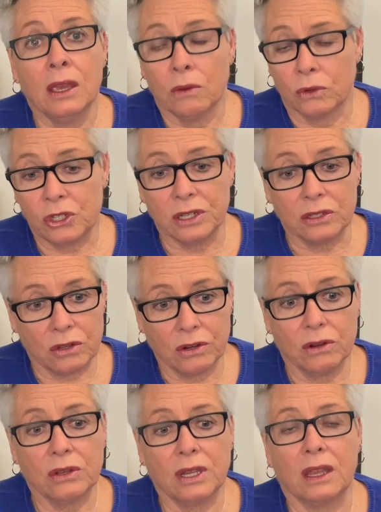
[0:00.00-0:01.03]
Well, she
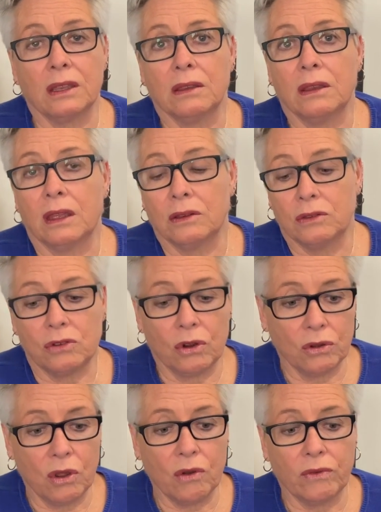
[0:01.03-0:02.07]
stirred and
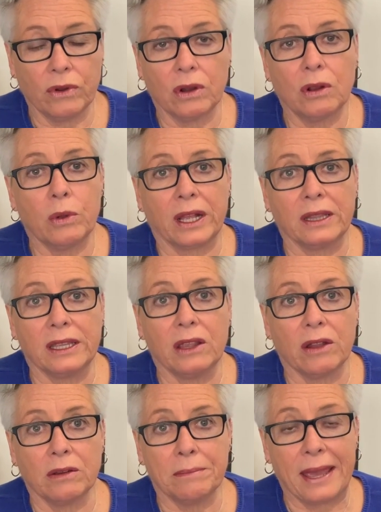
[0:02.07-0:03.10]
turned over quickly
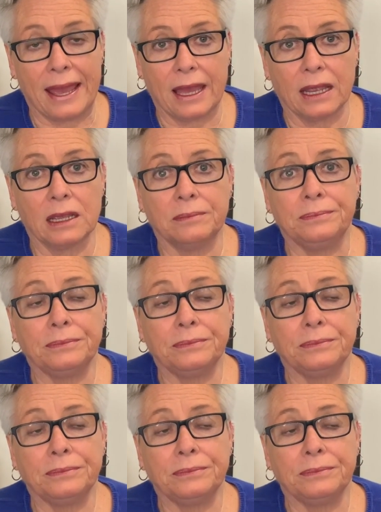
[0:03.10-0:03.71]
on her back.